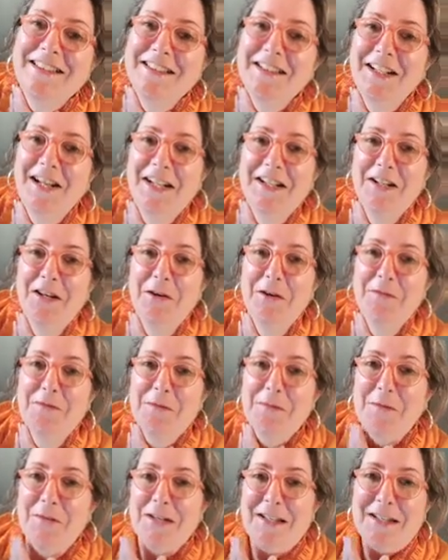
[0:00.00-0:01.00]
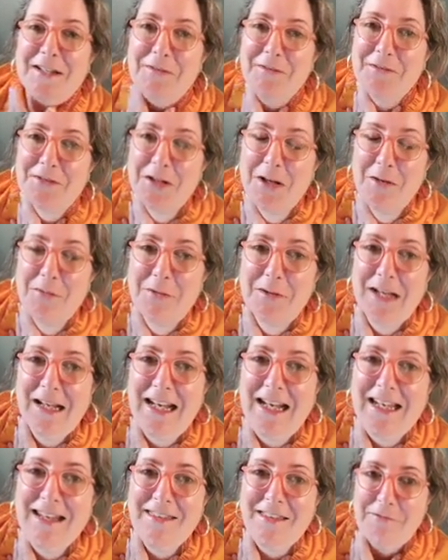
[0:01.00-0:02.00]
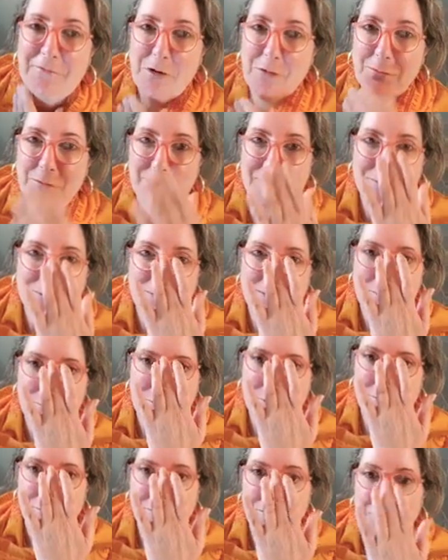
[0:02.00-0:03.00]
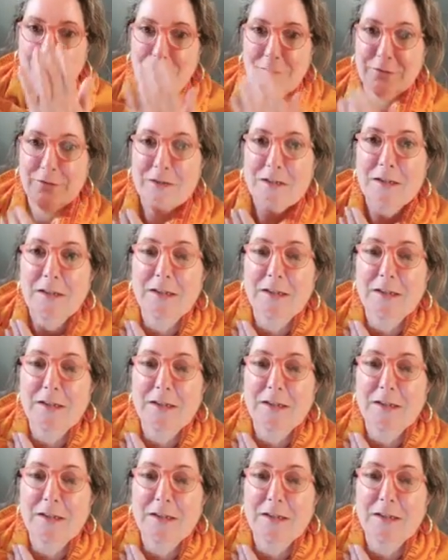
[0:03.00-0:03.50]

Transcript: I know everybody, every time we get anything wrong with us, we think we've got COVID.